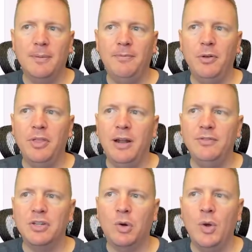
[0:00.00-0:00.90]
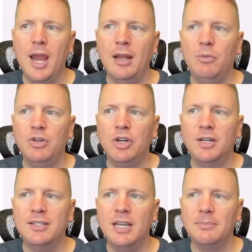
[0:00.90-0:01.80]
subflow that I've just created, which you
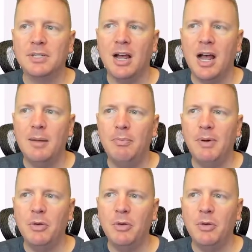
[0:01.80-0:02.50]
can see up top.